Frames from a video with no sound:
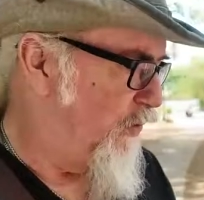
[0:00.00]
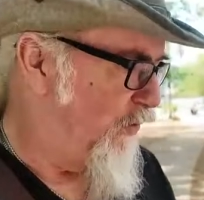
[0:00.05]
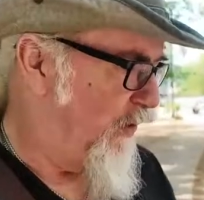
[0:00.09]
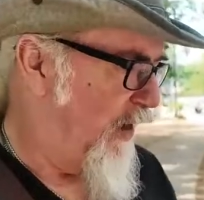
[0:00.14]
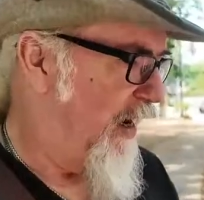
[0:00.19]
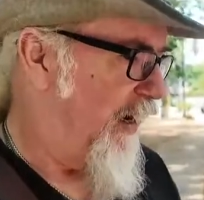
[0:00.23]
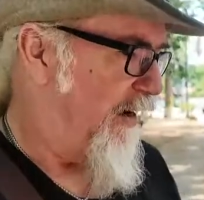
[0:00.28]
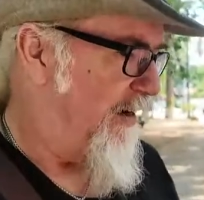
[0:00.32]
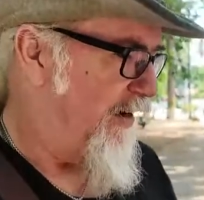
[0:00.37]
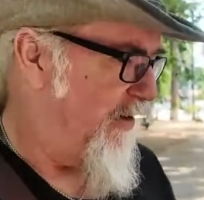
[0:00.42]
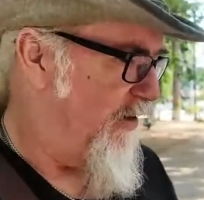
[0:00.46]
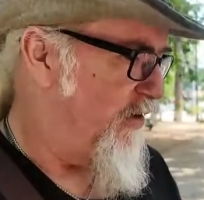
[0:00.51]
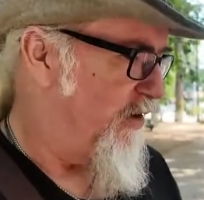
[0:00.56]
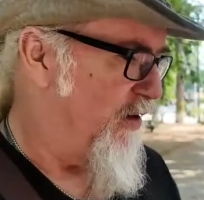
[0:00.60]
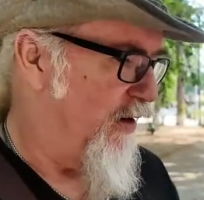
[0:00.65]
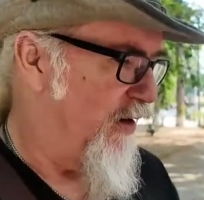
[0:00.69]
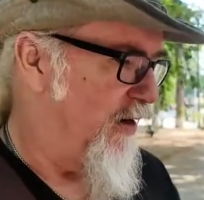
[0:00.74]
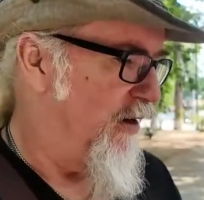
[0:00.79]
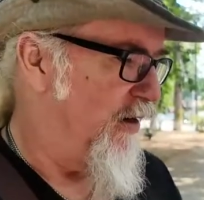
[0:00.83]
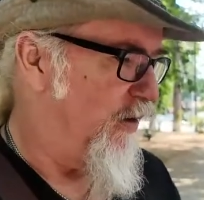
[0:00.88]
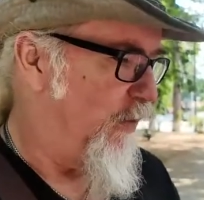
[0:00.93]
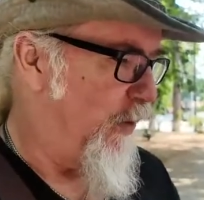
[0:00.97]
Frank and
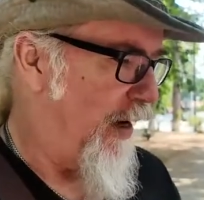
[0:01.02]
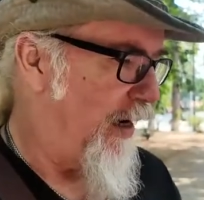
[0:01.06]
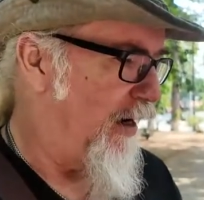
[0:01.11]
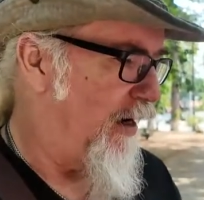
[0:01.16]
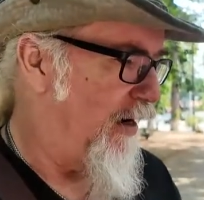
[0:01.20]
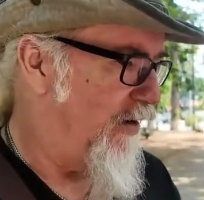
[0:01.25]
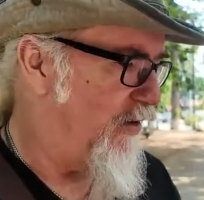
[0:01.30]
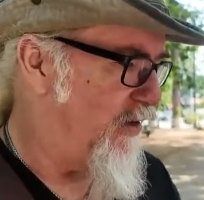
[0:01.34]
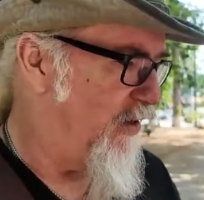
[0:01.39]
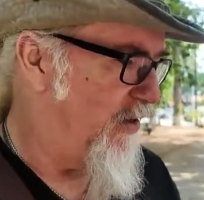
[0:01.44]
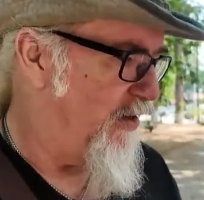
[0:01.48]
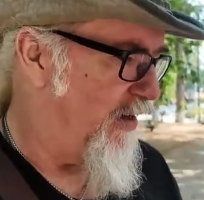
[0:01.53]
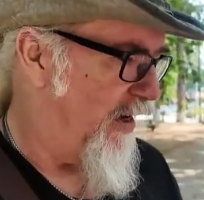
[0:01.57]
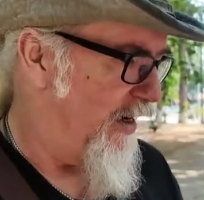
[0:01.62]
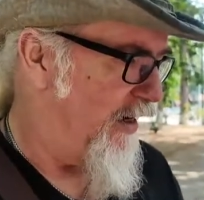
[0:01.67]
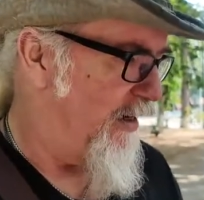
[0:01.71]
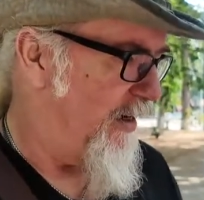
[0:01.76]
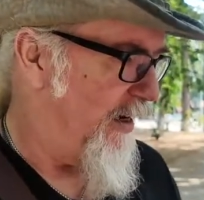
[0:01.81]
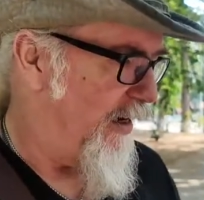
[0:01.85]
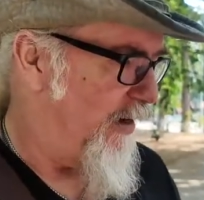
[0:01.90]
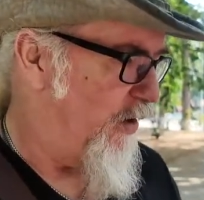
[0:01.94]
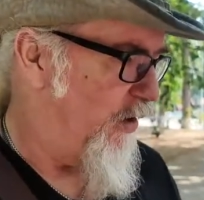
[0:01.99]
Sarah, the weight loss is night
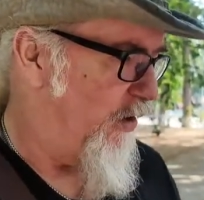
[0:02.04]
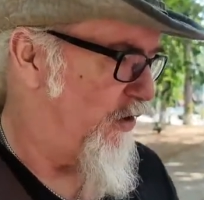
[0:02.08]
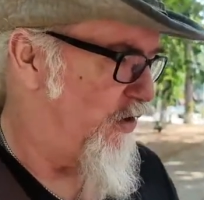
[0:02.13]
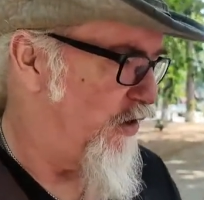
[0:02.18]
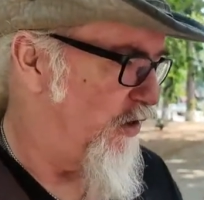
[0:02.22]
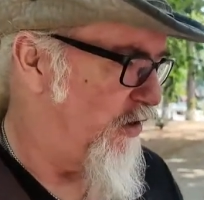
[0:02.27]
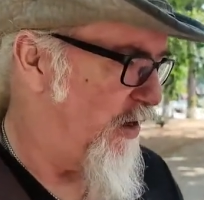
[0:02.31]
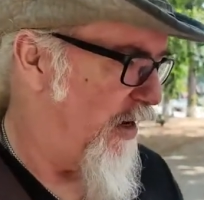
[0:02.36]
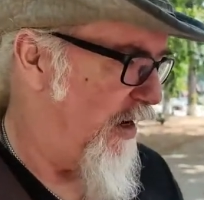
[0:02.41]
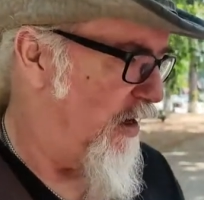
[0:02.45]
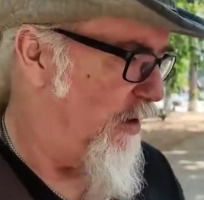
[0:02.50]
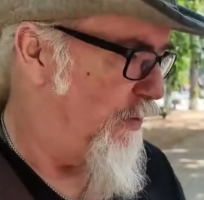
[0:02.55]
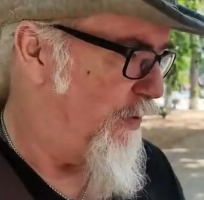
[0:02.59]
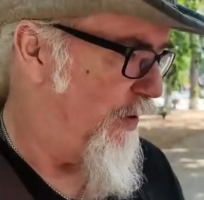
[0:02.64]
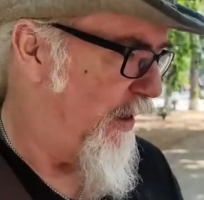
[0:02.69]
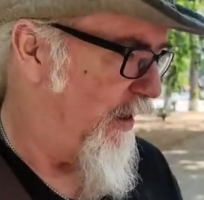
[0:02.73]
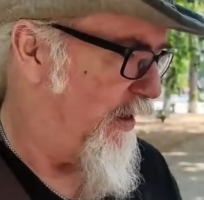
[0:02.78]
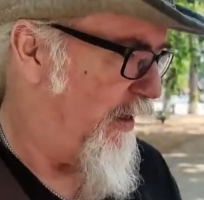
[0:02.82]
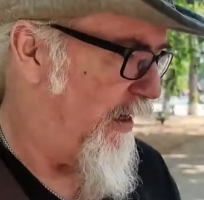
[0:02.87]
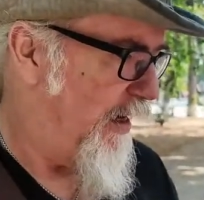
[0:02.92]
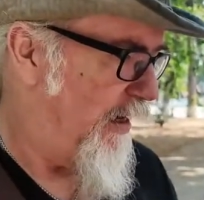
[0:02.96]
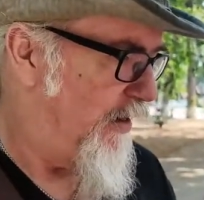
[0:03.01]
and day. Notice your channel
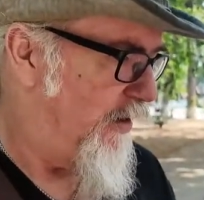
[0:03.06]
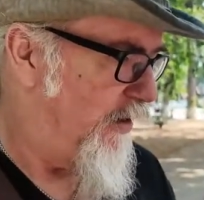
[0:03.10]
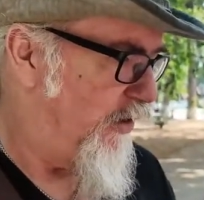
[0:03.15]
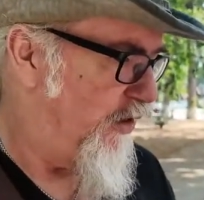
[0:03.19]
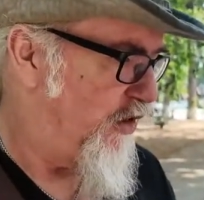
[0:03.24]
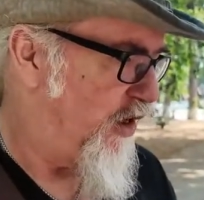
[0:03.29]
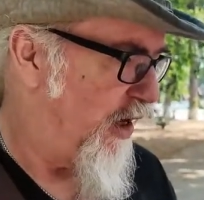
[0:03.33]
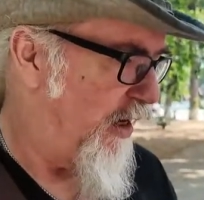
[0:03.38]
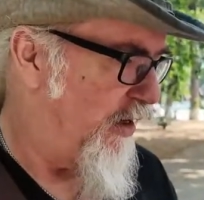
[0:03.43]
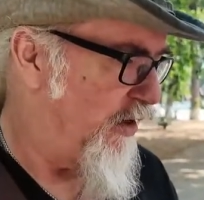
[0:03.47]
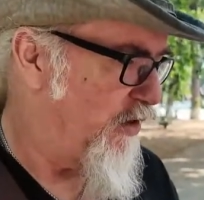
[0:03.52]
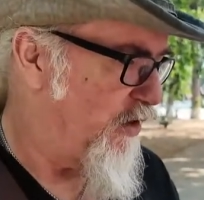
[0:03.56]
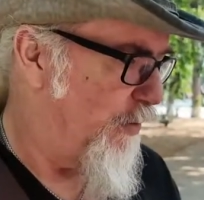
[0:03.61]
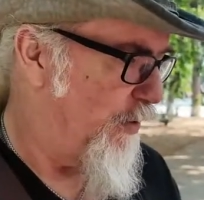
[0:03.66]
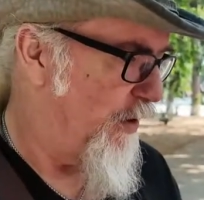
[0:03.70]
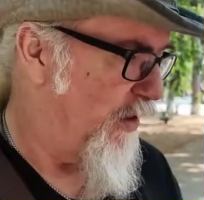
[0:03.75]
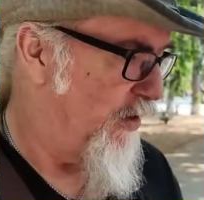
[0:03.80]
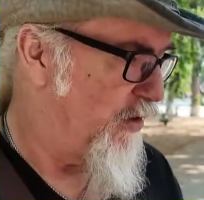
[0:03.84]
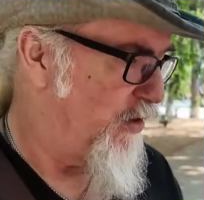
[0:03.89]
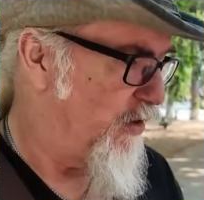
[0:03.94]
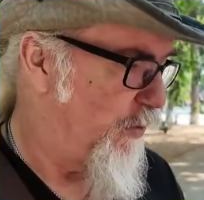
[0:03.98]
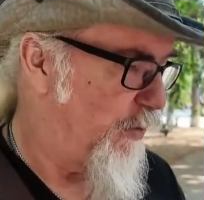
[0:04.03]
pic and you changed so
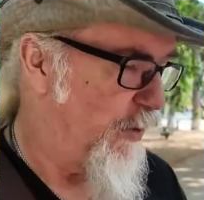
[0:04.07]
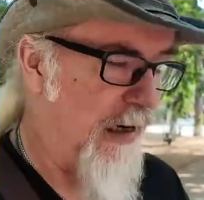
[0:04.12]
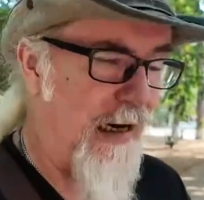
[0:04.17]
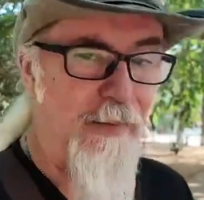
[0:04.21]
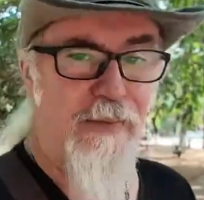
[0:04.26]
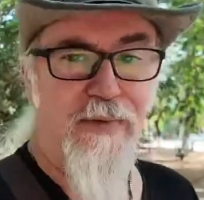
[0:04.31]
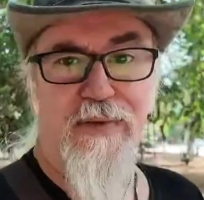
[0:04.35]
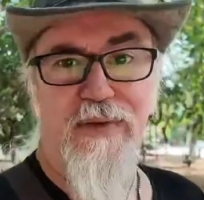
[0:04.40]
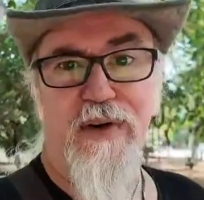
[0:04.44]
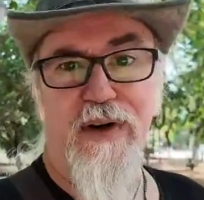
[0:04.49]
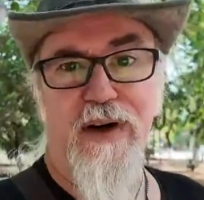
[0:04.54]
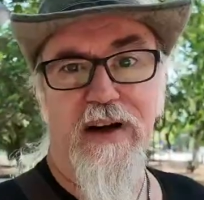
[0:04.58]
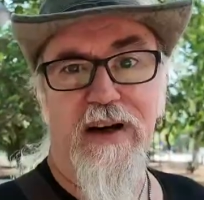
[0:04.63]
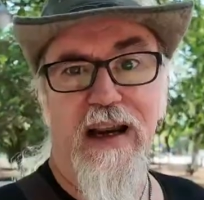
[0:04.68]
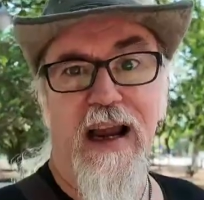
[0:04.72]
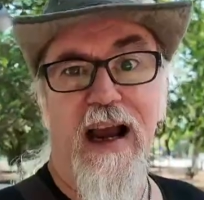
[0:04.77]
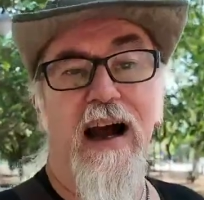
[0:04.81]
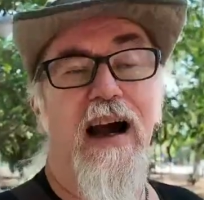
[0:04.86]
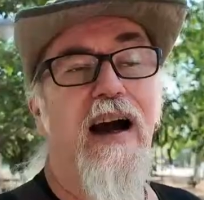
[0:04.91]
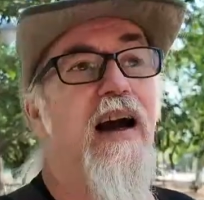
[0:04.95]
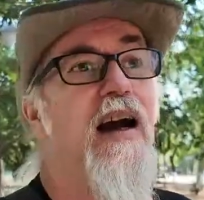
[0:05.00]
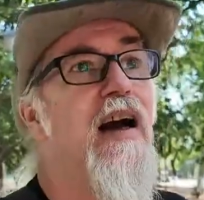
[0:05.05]
much. Super happy for you.
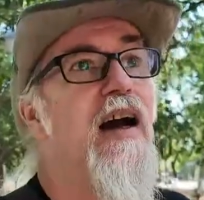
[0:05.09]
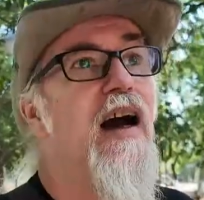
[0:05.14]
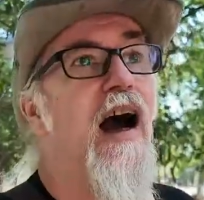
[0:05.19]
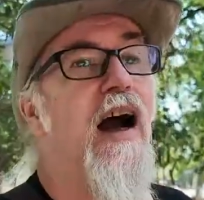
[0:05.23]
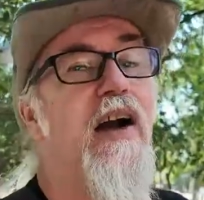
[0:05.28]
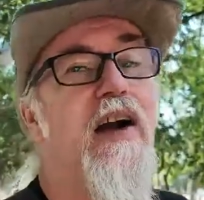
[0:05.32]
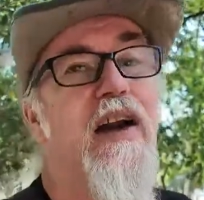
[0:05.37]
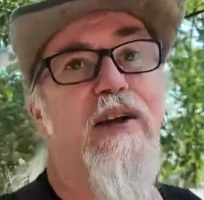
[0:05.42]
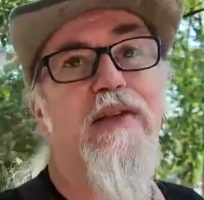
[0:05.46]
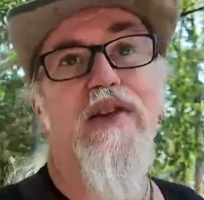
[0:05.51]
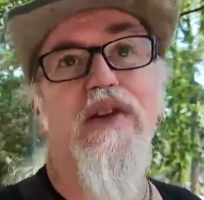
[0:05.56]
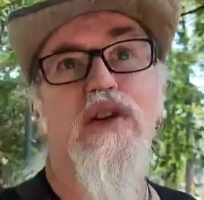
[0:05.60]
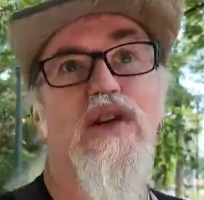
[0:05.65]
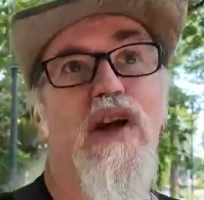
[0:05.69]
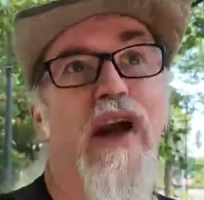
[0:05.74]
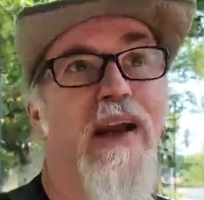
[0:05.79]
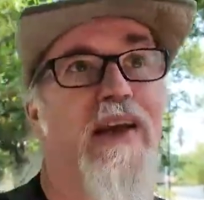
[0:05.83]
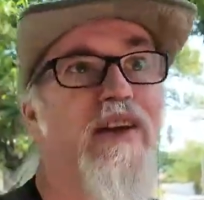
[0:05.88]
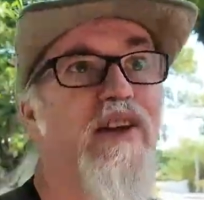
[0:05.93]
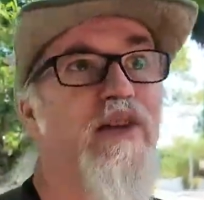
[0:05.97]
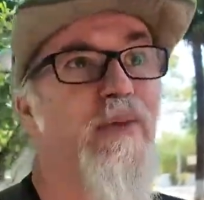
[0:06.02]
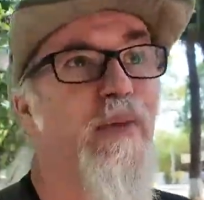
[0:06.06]
Yeah, I'm gonna have to
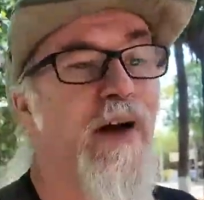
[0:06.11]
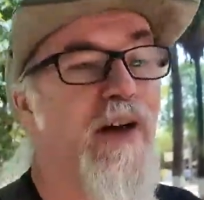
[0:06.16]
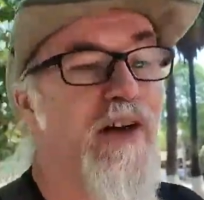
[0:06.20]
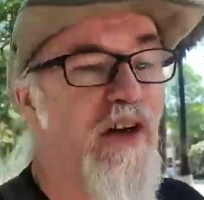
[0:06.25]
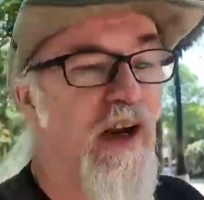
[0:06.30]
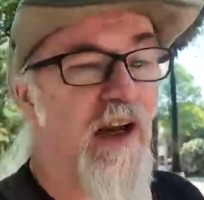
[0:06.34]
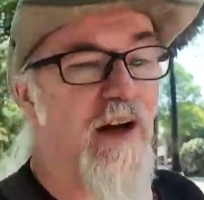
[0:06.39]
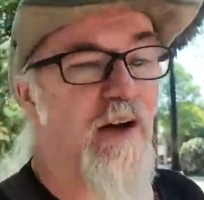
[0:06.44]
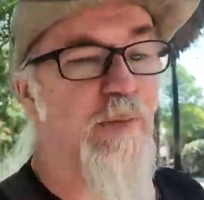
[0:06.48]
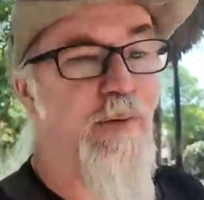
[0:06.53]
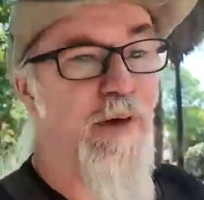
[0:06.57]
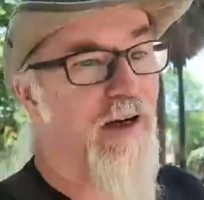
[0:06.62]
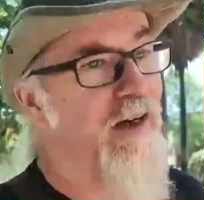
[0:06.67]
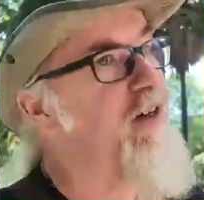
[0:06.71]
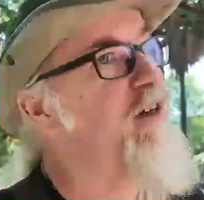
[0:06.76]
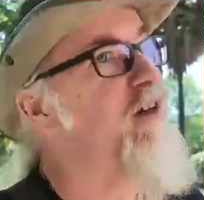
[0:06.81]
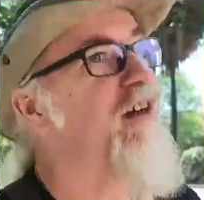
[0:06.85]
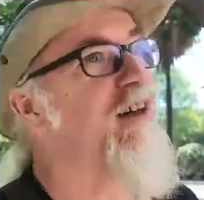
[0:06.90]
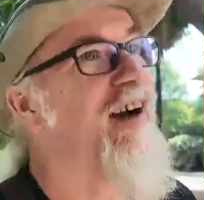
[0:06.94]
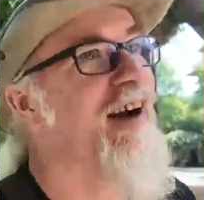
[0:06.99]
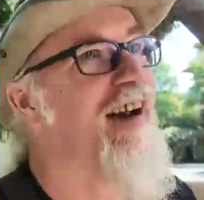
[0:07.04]
change my channel picture.